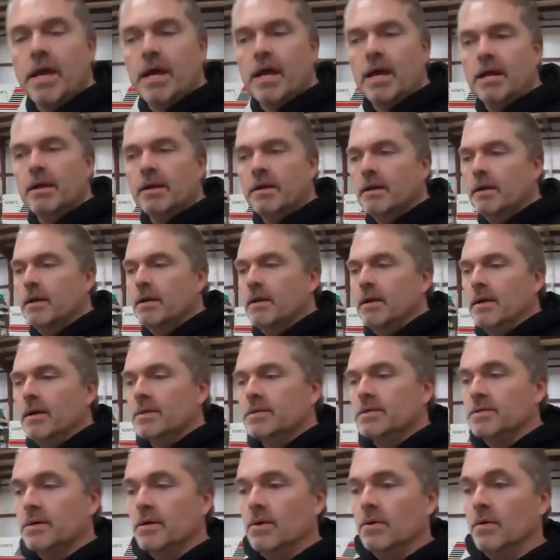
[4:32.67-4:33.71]
had.
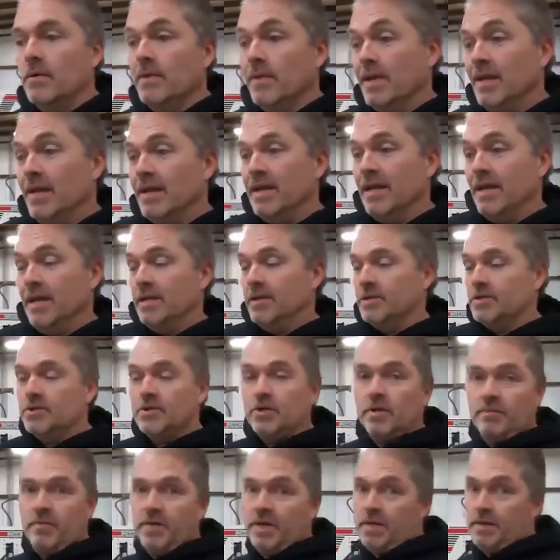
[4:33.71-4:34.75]
So it
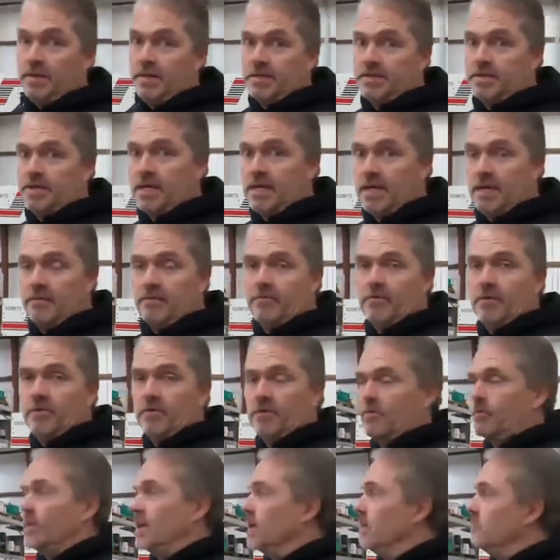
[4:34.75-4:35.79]
should have been the same
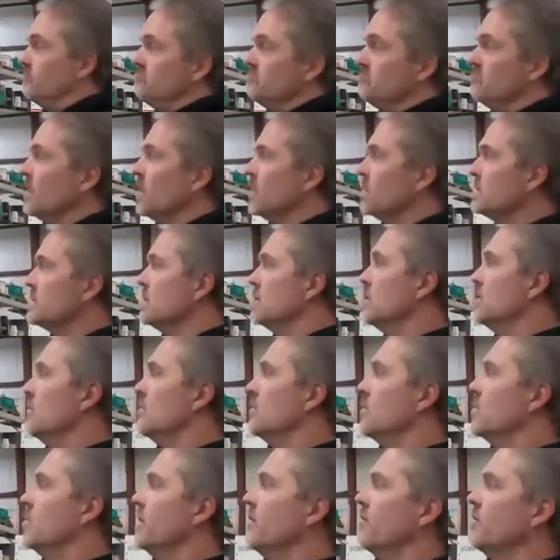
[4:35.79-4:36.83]
front to rear.
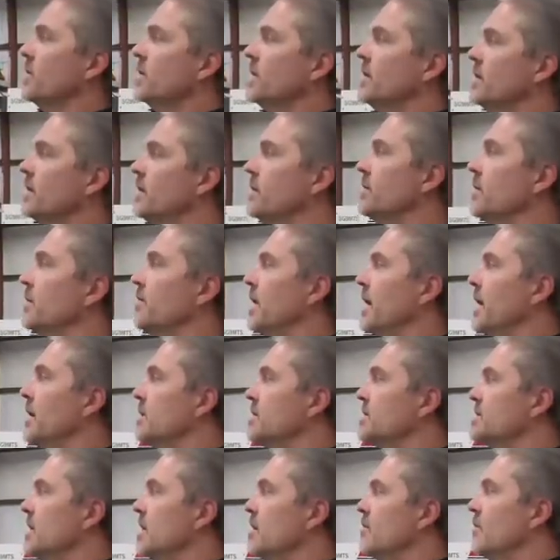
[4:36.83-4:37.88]
So whoever did the
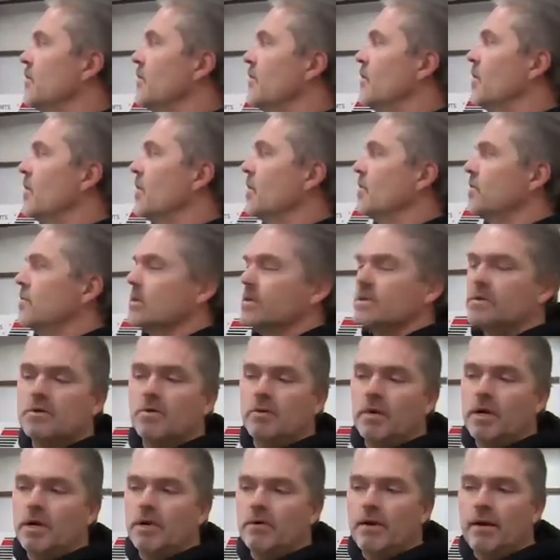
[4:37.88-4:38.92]
balance on it before was
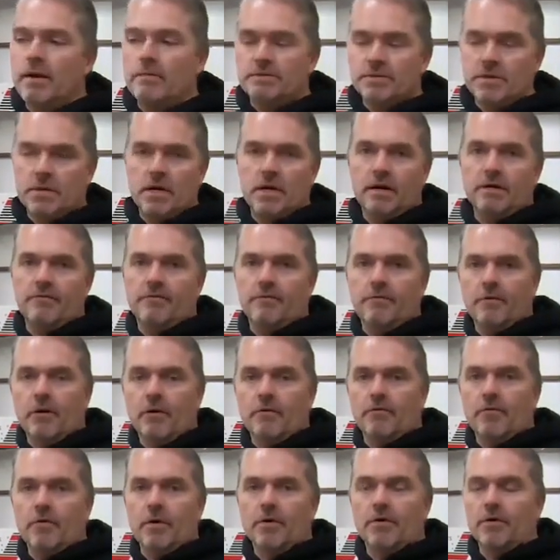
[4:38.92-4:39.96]
20 grams off
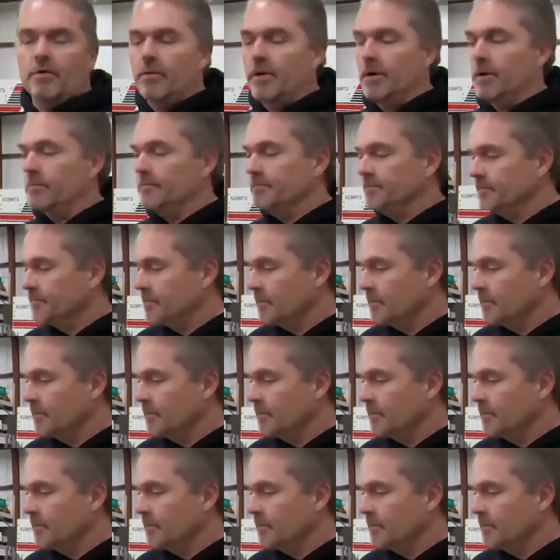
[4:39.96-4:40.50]
front to rear.